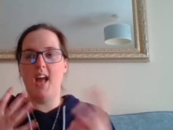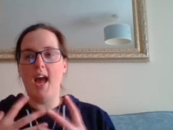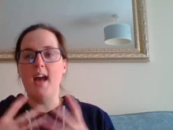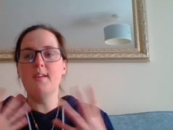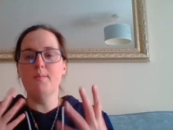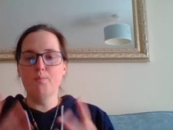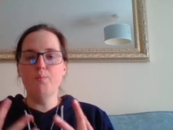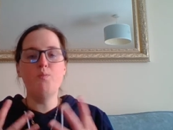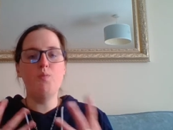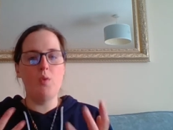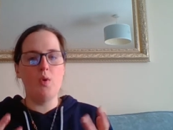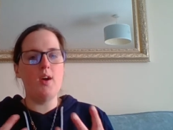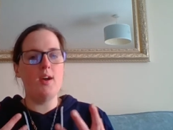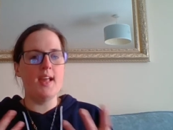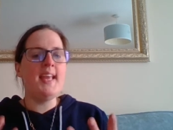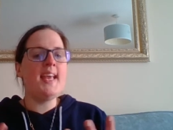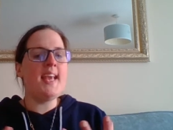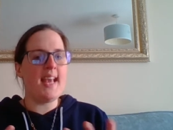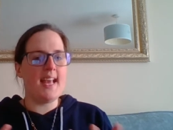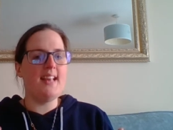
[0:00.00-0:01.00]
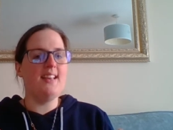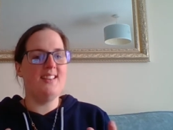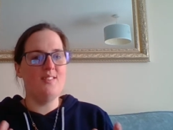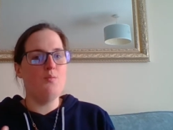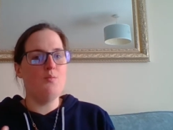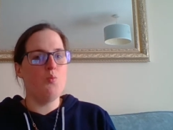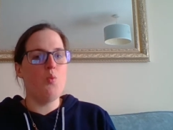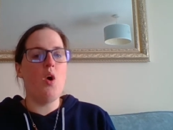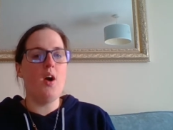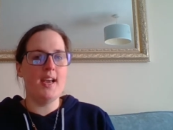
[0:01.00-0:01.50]
uh, he,
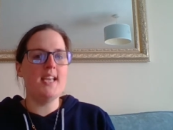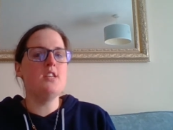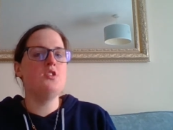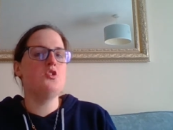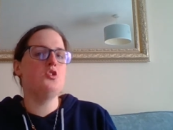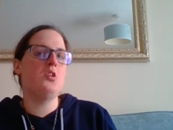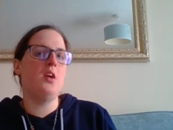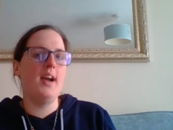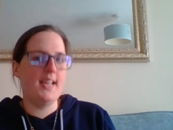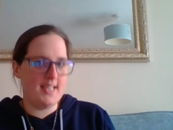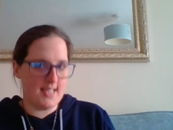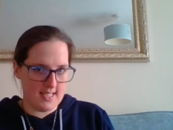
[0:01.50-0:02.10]
what he's trying